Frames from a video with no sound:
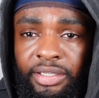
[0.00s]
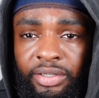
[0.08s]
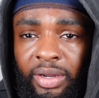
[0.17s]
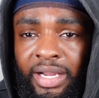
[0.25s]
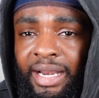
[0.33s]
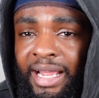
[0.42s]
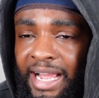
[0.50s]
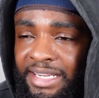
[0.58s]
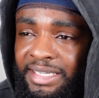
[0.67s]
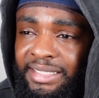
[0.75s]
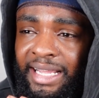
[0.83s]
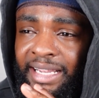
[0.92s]
you know, it kind of has
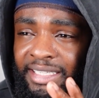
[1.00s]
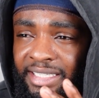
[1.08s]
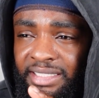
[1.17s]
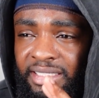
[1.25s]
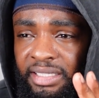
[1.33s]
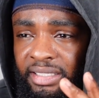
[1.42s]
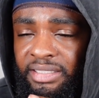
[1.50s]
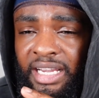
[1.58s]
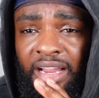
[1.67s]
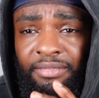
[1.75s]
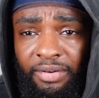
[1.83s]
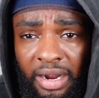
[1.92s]
like that Yeezy
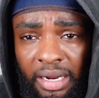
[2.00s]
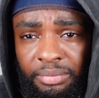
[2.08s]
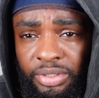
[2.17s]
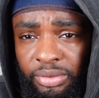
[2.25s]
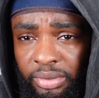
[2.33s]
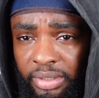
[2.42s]
type vibe to